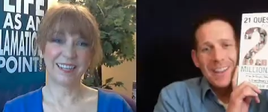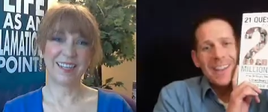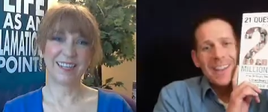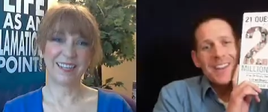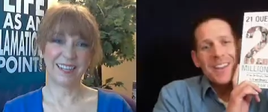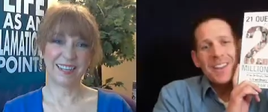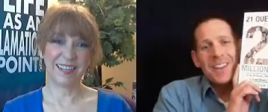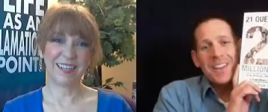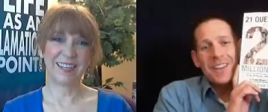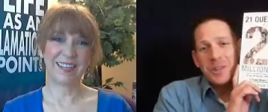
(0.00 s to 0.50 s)

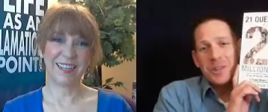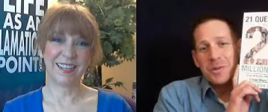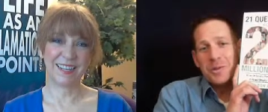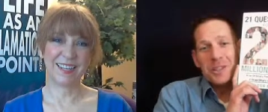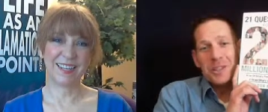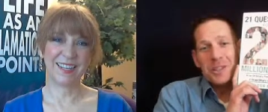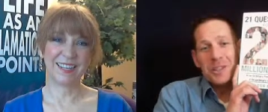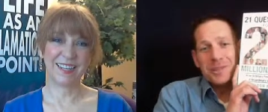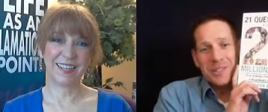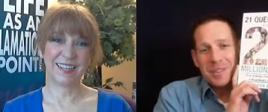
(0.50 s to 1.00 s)
Speaker 1: that you wouldn't
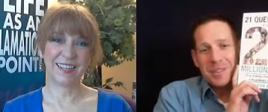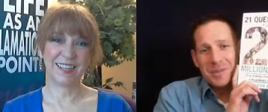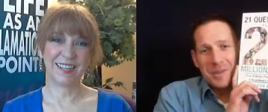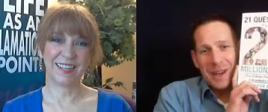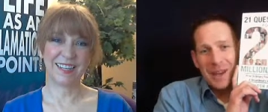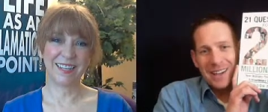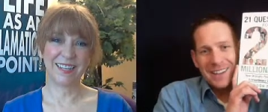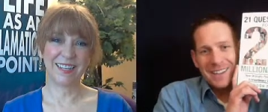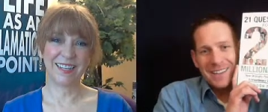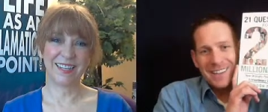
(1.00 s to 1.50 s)
have
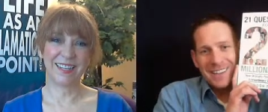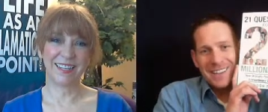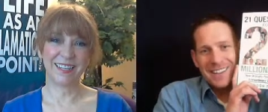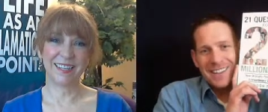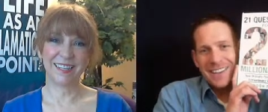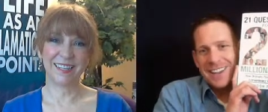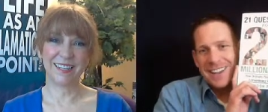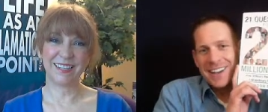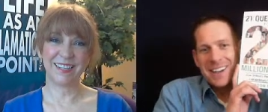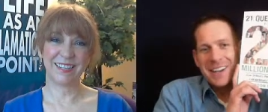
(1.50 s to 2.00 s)
expected.
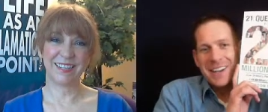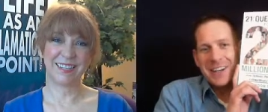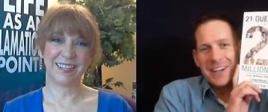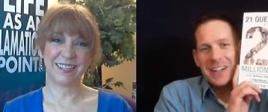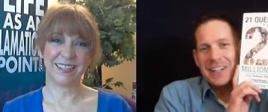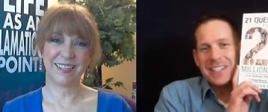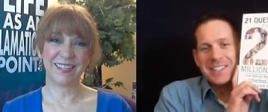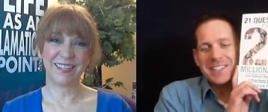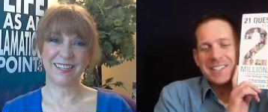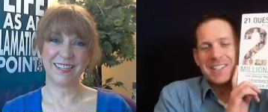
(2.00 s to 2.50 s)
Here he
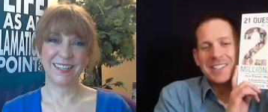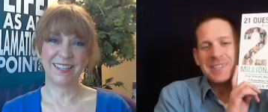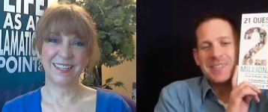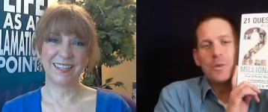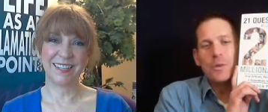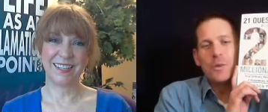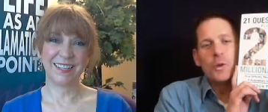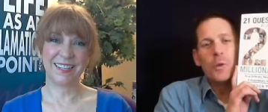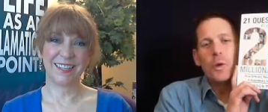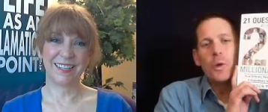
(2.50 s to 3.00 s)
is,
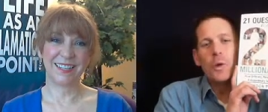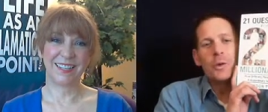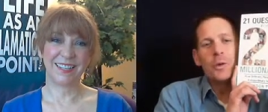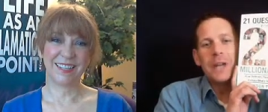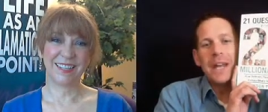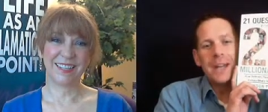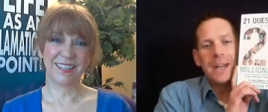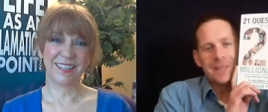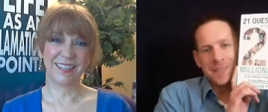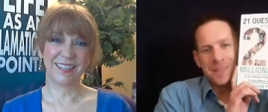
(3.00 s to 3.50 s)
world
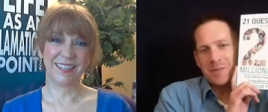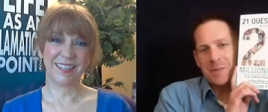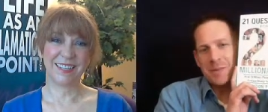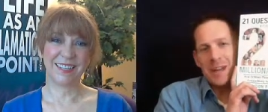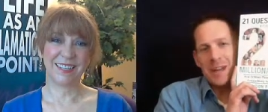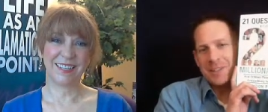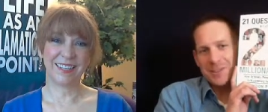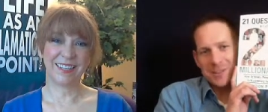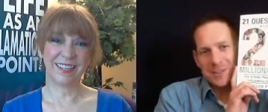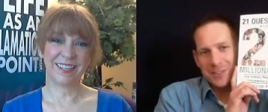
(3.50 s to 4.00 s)
renowned spine
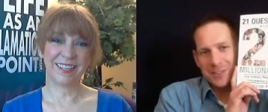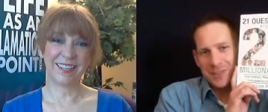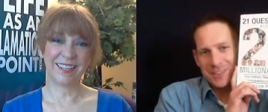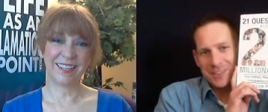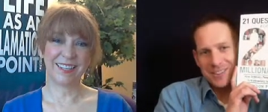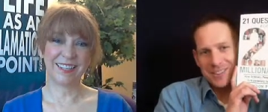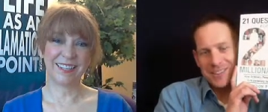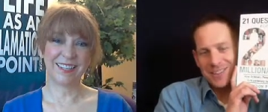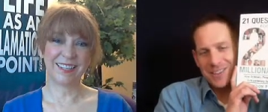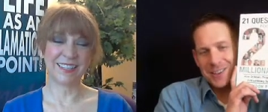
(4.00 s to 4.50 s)
surgeon.
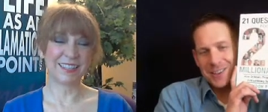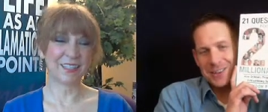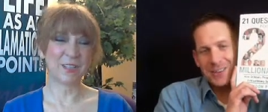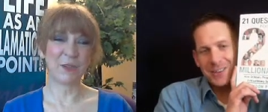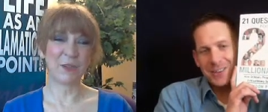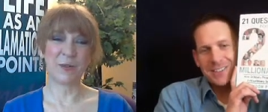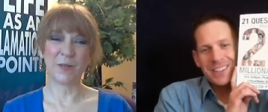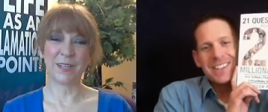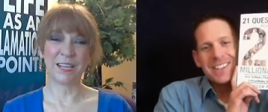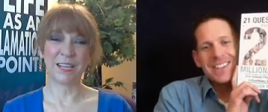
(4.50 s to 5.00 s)
That's so.
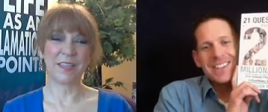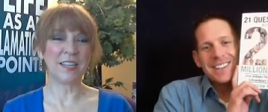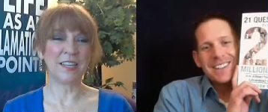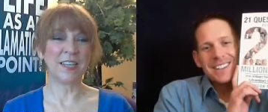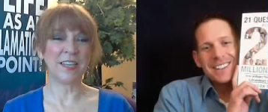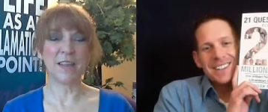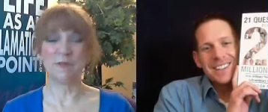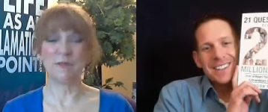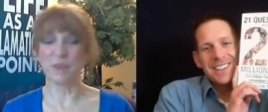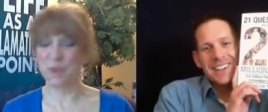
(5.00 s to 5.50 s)
Speaker 2: cool. And they
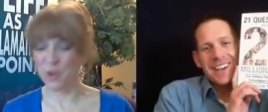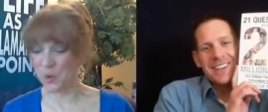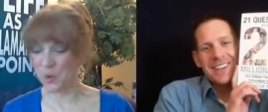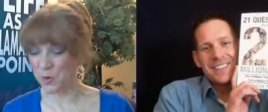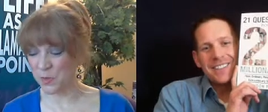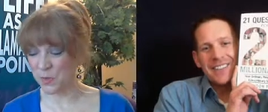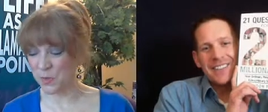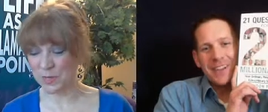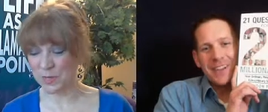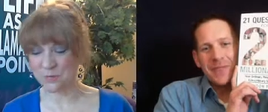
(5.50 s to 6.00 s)
never know who
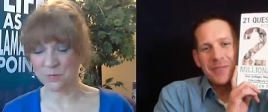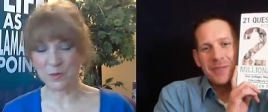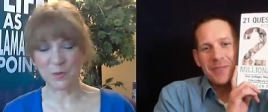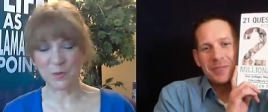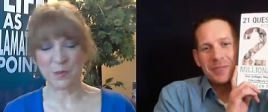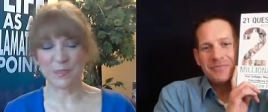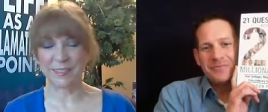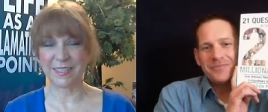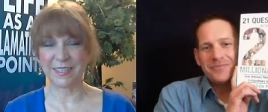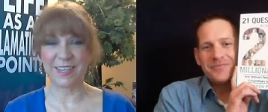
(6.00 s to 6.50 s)
they're
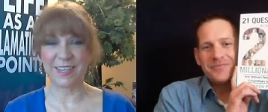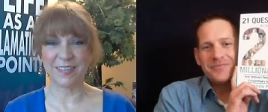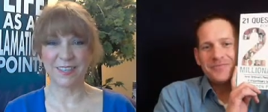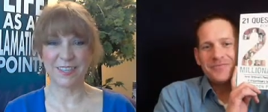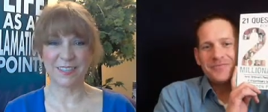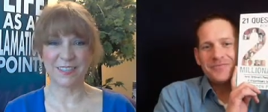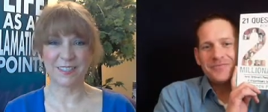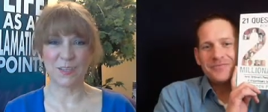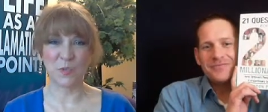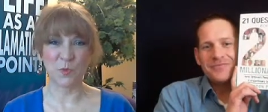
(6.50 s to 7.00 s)
influencing. I think
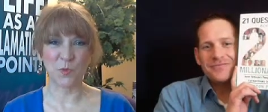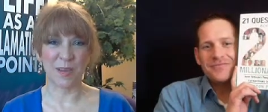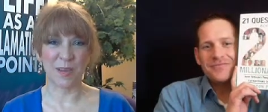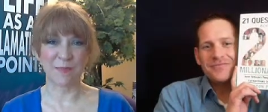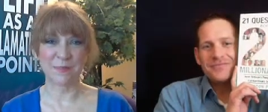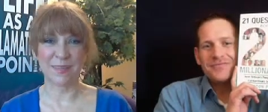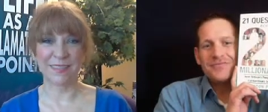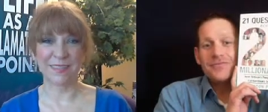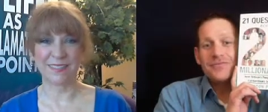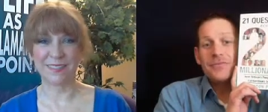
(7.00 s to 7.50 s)
it's a great
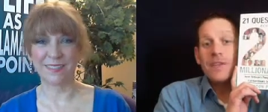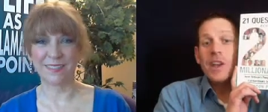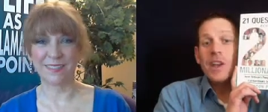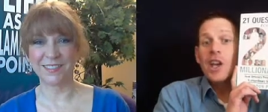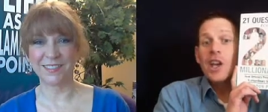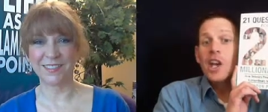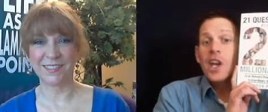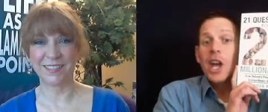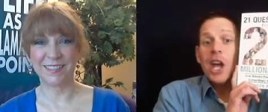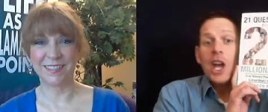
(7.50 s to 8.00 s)
message.
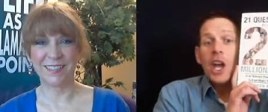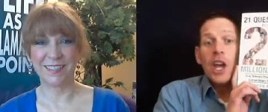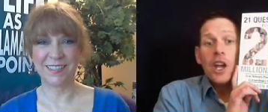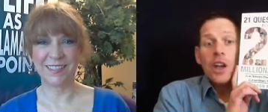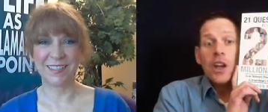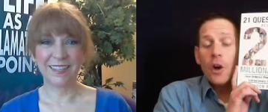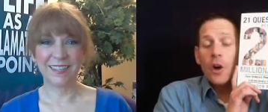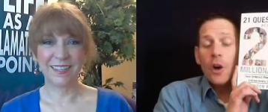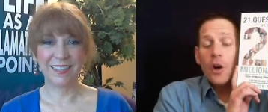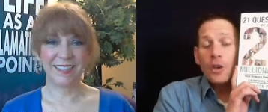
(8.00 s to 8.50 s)

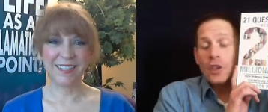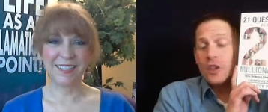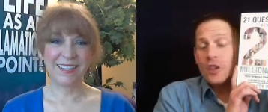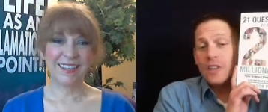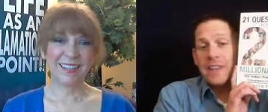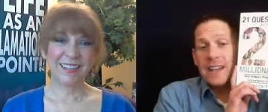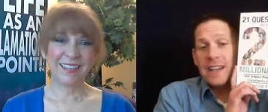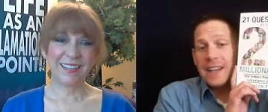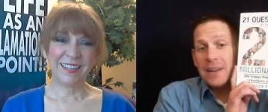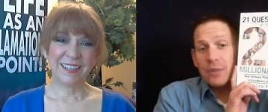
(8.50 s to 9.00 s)
Speaker 1: No,
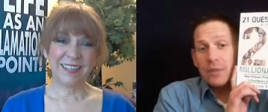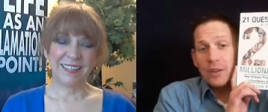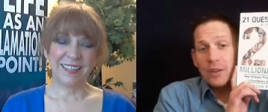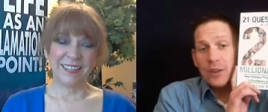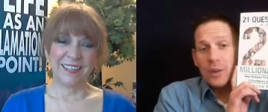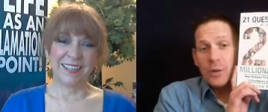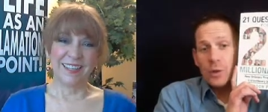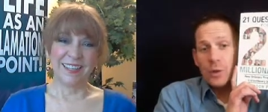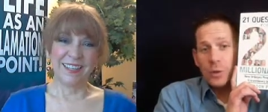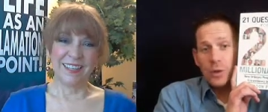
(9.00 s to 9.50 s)
they never
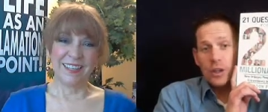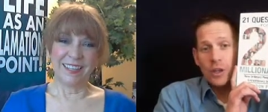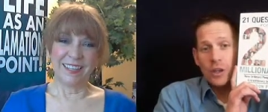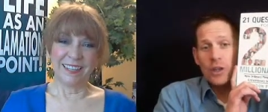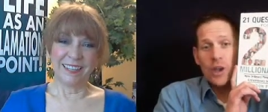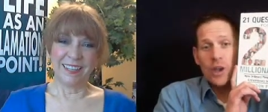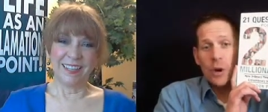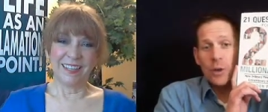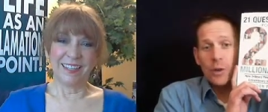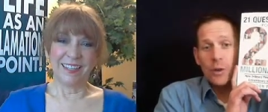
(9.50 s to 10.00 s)
do
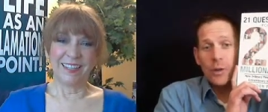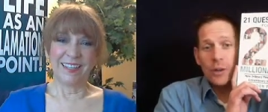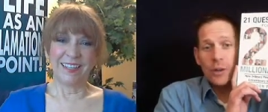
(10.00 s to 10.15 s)
know who they're